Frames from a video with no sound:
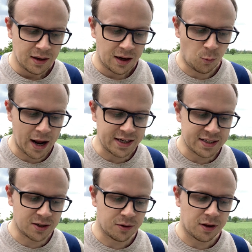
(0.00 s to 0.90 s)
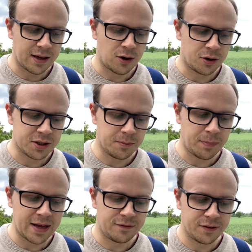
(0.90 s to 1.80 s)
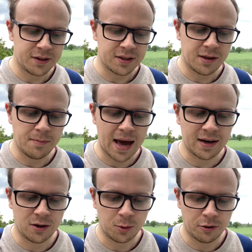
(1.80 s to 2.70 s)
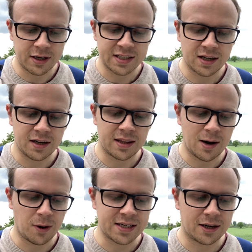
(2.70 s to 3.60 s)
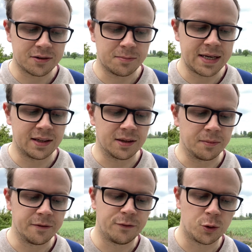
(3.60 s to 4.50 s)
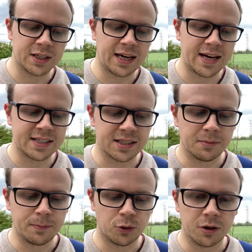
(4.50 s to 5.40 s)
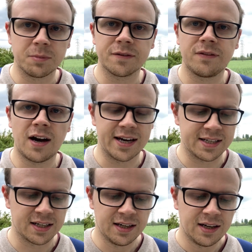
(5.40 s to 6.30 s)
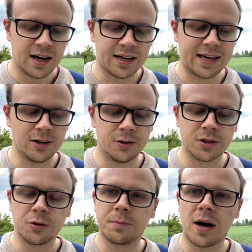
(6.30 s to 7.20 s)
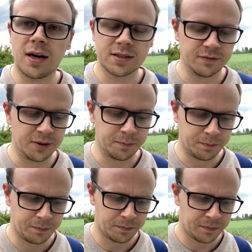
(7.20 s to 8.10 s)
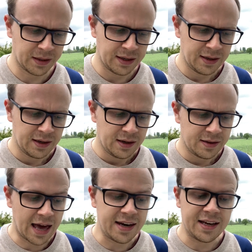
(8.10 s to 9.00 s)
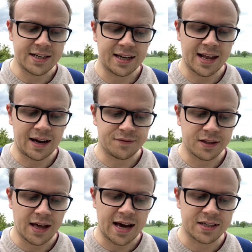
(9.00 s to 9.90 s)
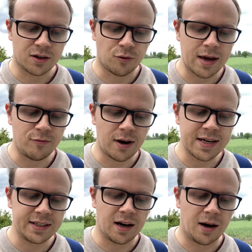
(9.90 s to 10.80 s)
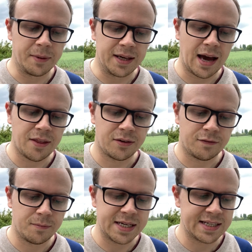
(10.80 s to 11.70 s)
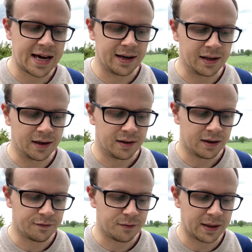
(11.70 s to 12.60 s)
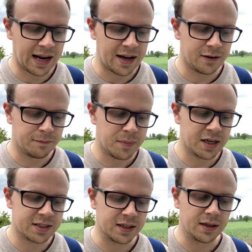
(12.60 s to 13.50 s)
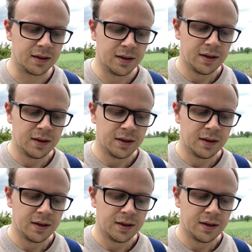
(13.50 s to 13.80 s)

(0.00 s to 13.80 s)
And went so that they got at Bedford, and the men who were inside there went out to meet them, and fought against them, and put them to flight, and killed a good part of them. Then yet again after that, a great raiding army gathered from East Anglia, and from the land of Mercia,